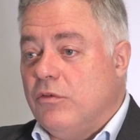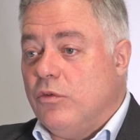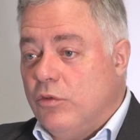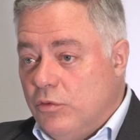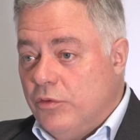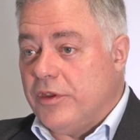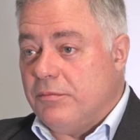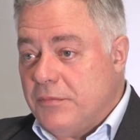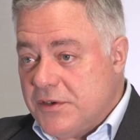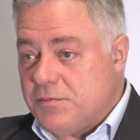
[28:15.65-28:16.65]
all
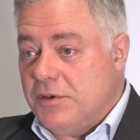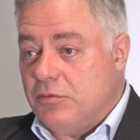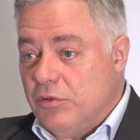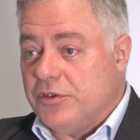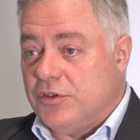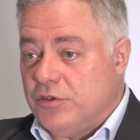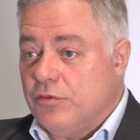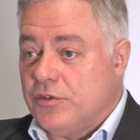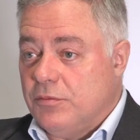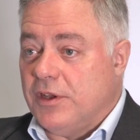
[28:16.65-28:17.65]
that most people wanted to
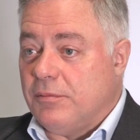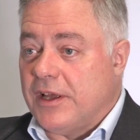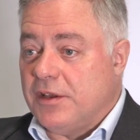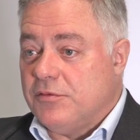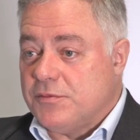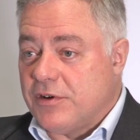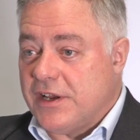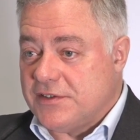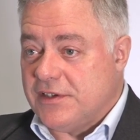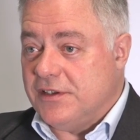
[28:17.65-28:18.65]
talk to me about was
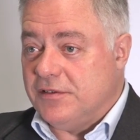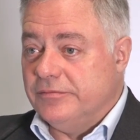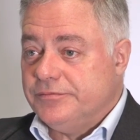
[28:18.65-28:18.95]
Brexit.